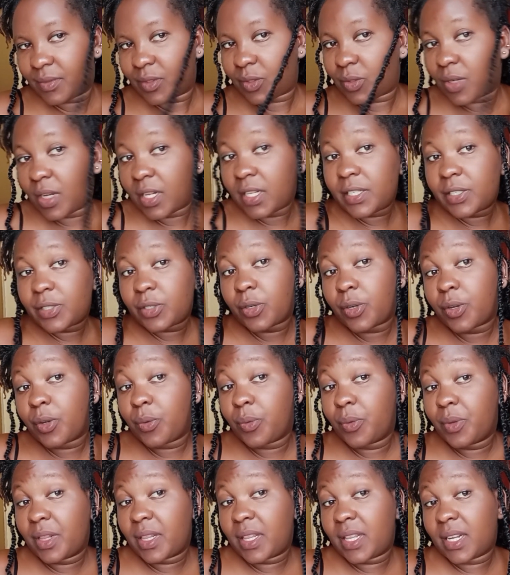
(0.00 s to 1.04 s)
So I'll show you
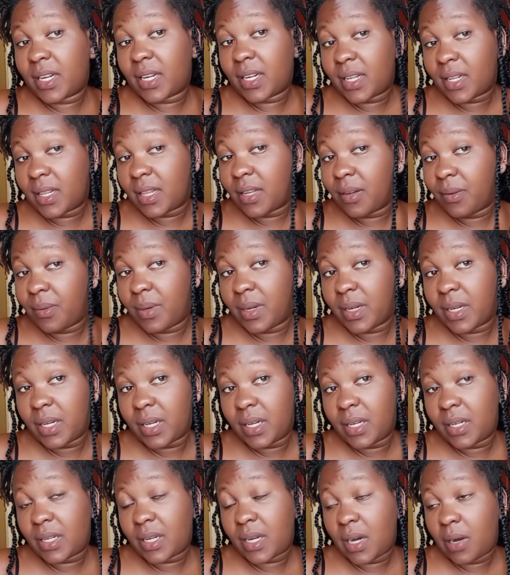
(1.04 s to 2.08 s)
with another
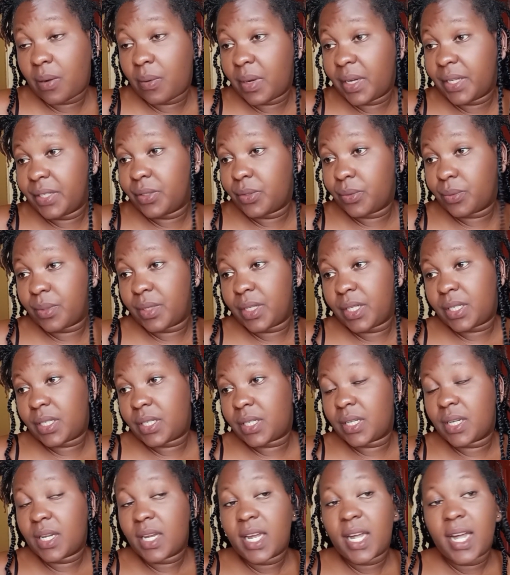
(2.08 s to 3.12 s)
one how I do it,
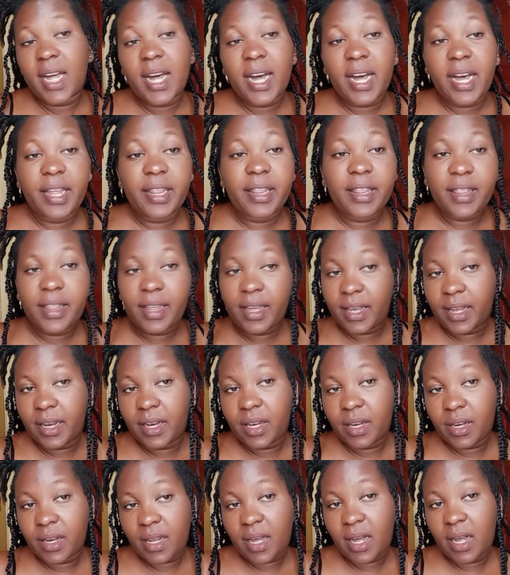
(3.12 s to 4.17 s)
and
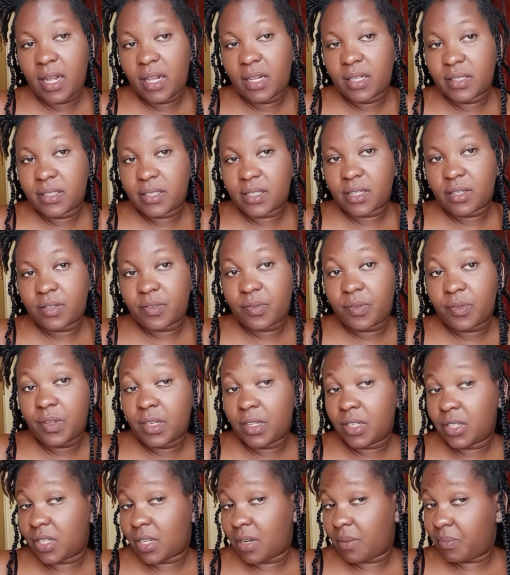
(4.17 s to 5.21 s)
then I'll just
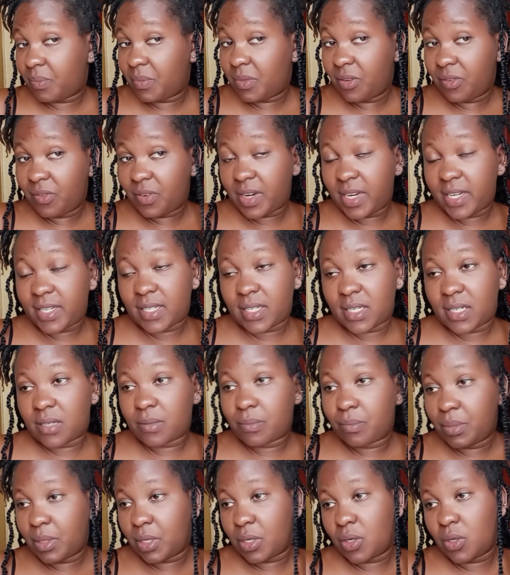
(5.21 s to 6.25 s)
finish up the rest
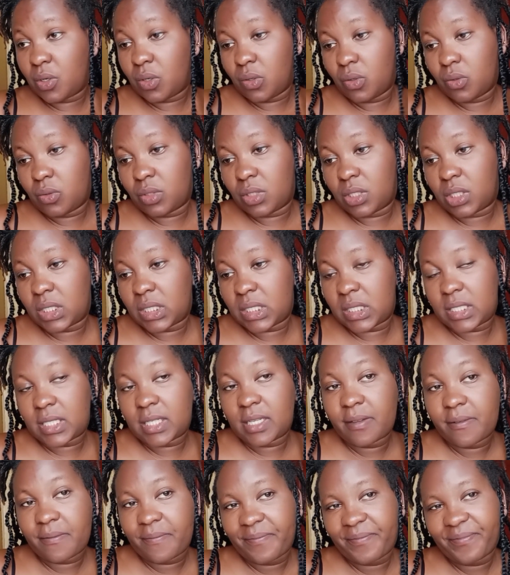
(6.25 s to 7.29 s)
because
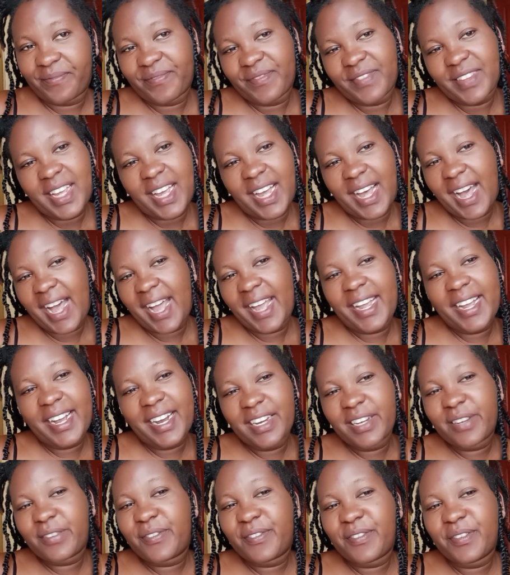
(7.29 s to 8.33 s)
I
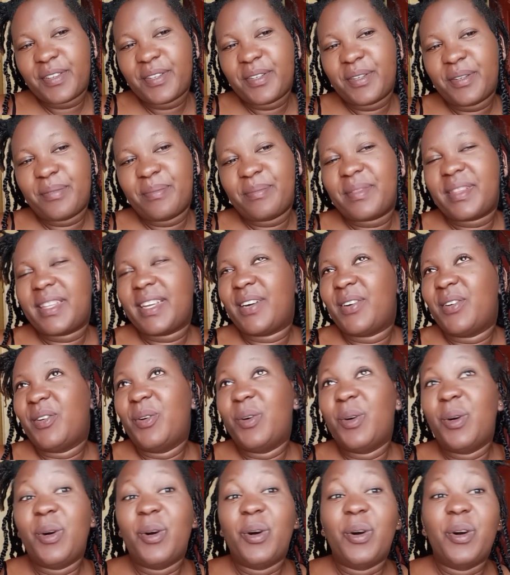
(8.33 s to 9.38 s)
can't film the
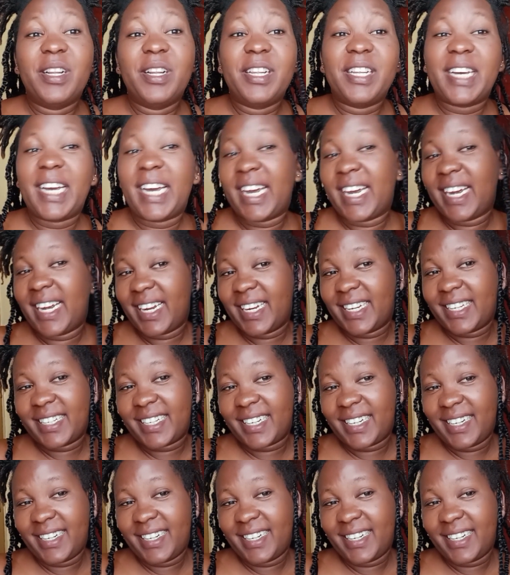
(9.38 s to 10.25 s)
whole head.